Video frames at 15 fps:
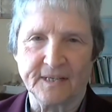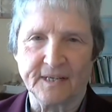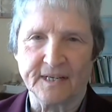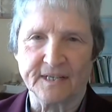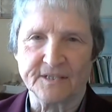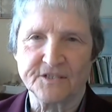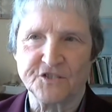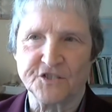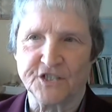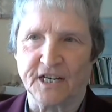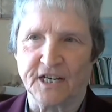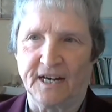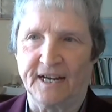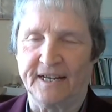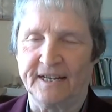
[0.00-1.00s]

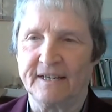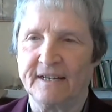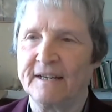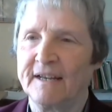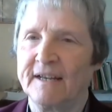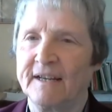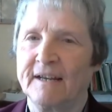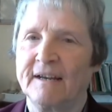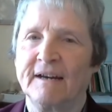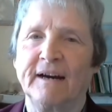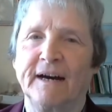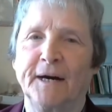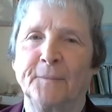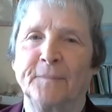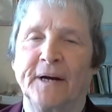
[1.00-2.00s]
SGI,
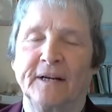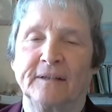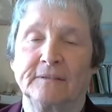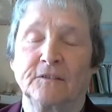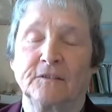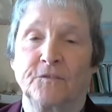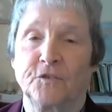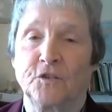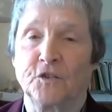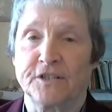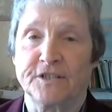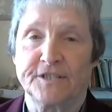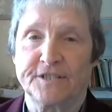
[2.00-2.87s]
of course,